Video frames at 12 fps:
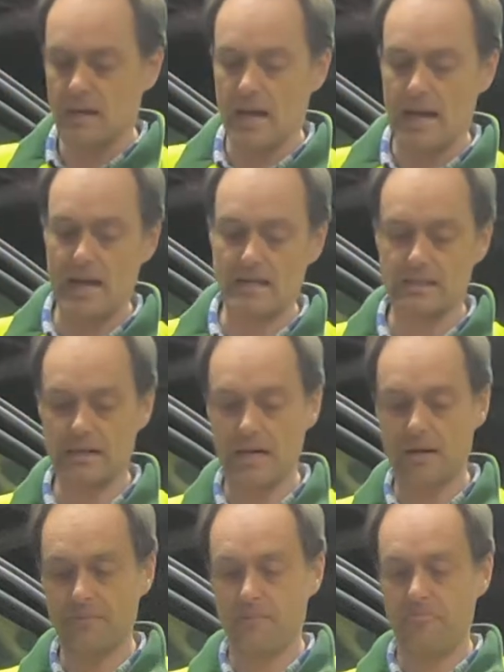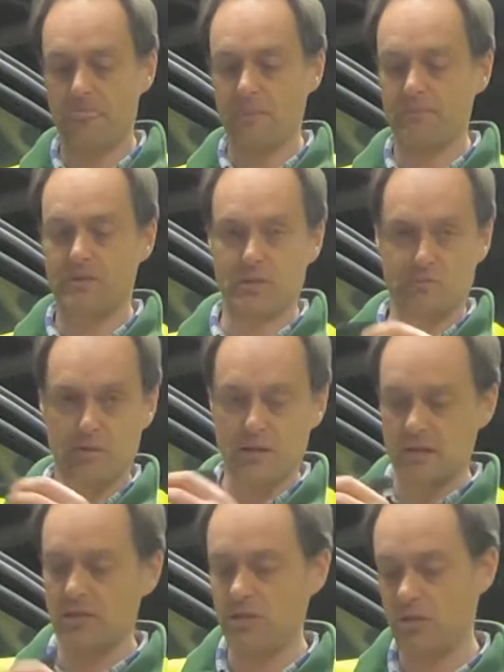And just
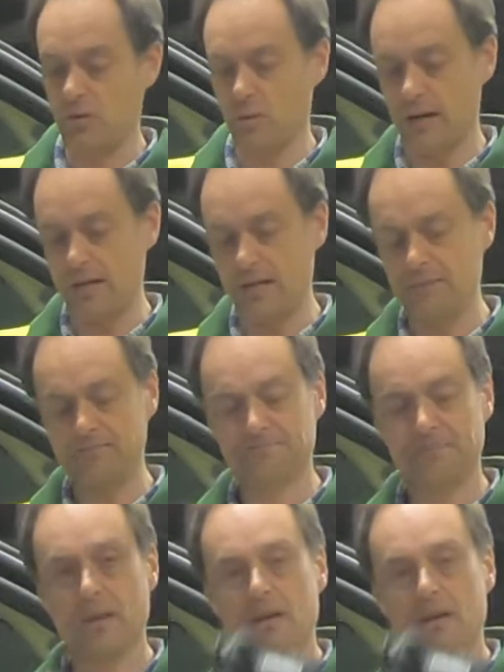plug the new one in.